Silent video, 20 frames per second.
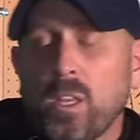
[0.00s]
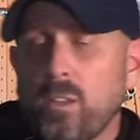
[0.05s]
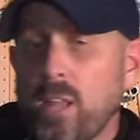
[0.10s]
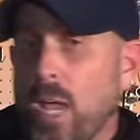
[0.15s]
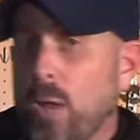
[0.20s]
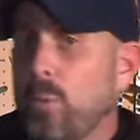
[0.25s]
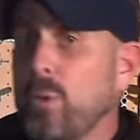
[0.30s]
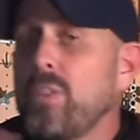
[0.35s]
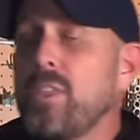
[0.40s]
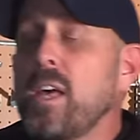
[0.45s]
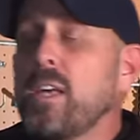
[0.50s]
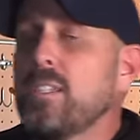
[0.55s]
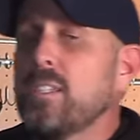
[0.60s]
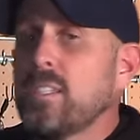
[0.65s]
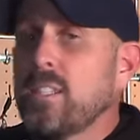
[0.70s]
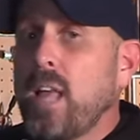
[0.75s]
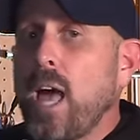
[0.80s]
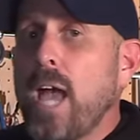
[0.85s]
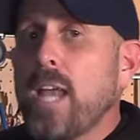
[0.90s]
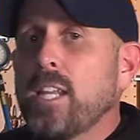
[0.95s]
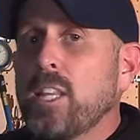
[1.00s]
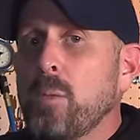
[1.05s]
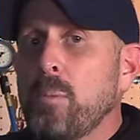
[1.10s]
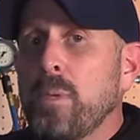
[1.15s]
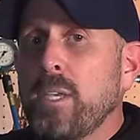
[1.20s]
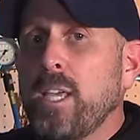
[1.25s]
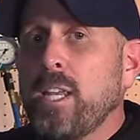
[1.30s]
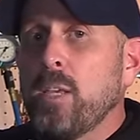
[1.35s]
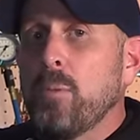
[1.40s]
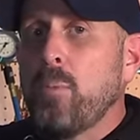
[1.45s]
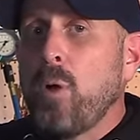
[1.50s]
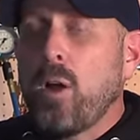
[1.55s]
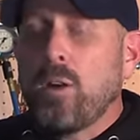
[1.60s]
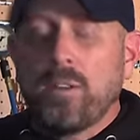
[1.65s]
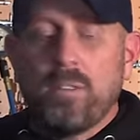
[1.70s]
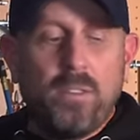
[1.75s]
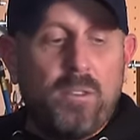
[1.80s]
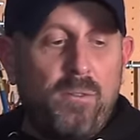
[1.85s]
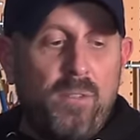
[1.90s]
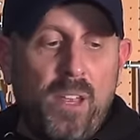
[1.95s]
Like with that slide at the beginning
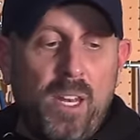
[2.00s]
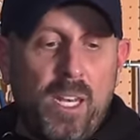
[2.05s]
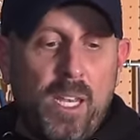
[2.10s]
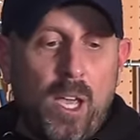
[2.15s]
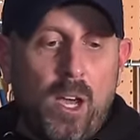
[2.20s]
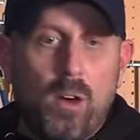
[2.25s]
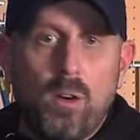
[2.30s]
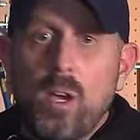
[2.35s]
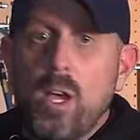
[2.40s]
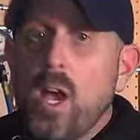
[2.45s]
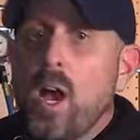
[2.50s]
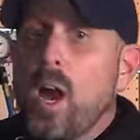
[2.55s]
part of the video,